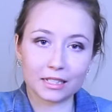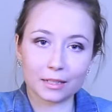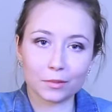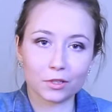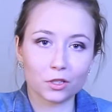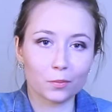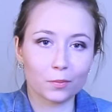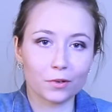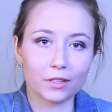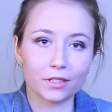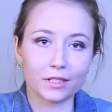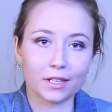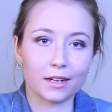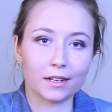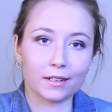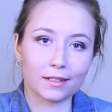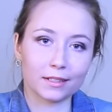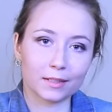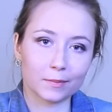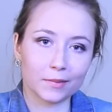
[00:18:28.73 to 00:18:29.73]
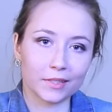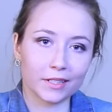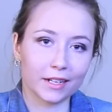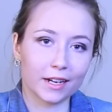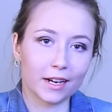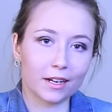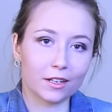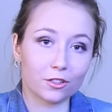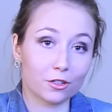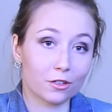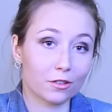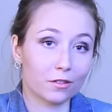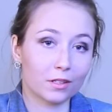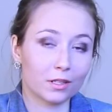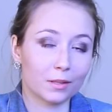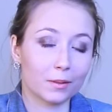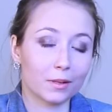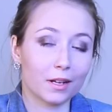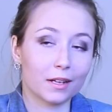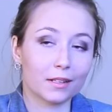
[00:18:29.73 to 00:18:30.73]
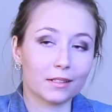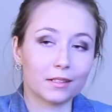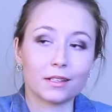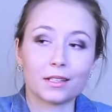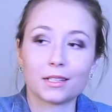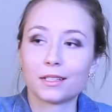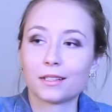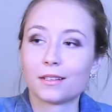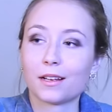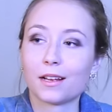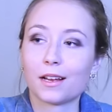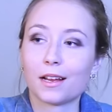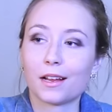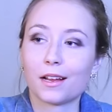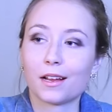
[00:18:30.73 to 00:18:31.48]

I'm super excited because I'm taking journalism classes,